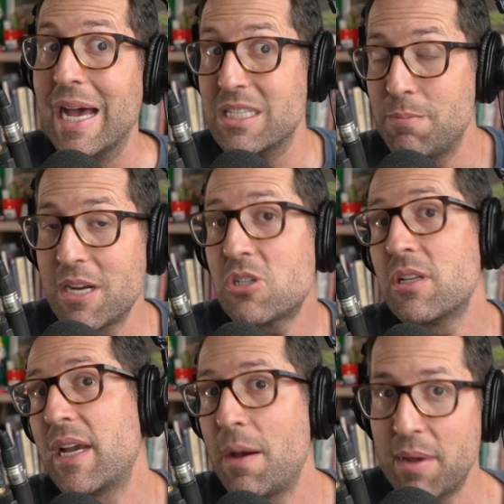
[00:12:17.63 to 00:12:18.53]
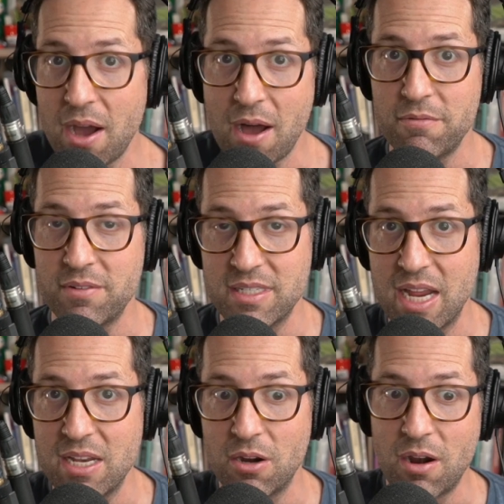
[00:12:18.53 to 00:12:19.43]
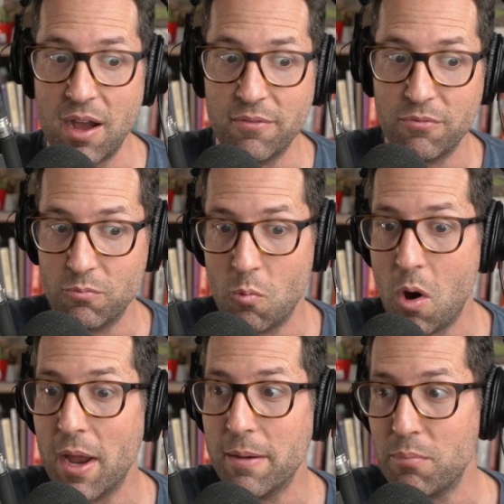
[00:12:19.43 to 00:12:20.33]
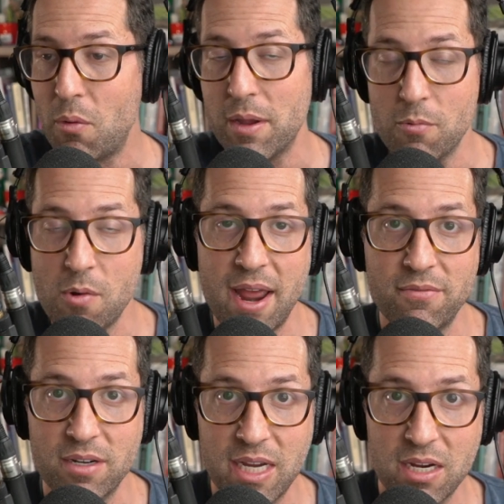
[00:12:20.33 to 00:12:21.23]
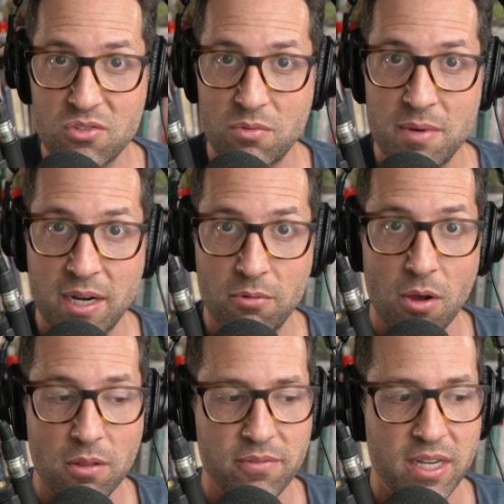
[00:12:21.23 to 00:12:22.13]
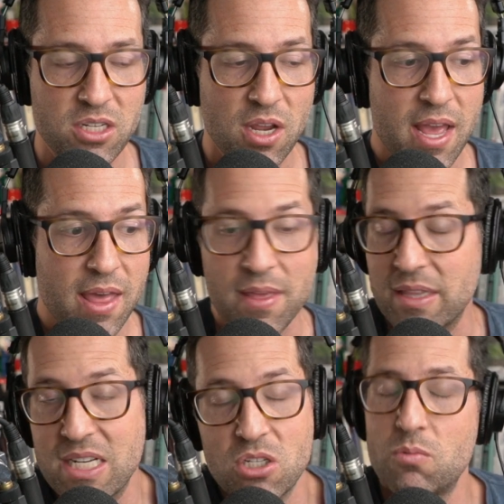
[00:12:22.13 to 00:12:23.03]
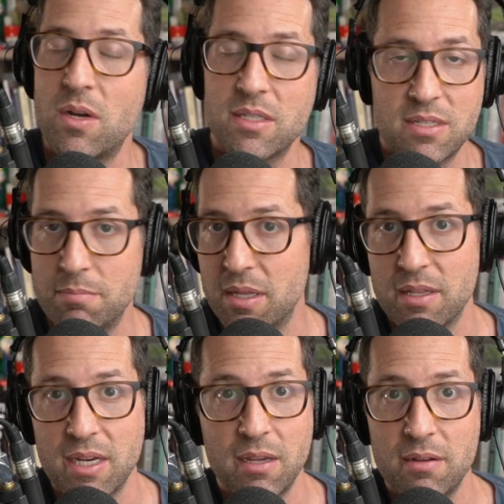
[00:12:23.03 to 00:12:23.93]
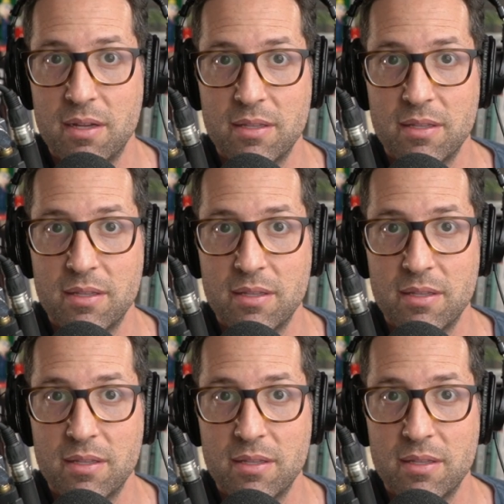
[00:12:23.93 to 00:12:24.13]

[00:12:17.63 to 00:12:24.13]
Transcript: especially coming off of a tenure of 1 point whatever years from Nick Rolovich, that they just want stability.